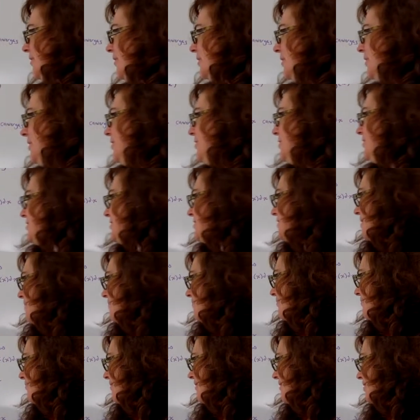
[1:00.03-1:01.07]
Here's
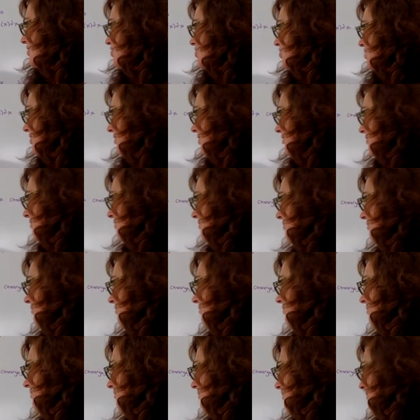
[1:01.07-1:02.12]
some function,
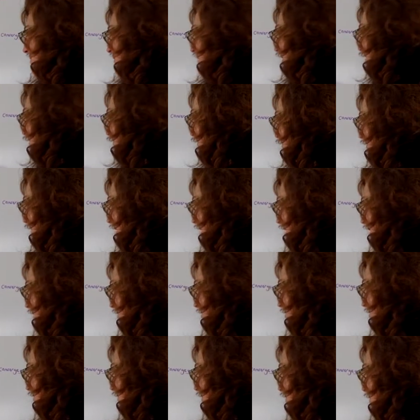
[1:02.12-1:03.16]
f of
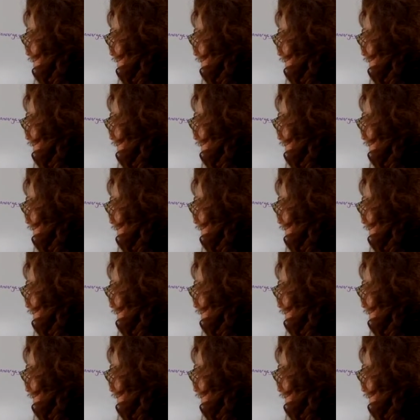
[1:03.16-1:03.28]
x.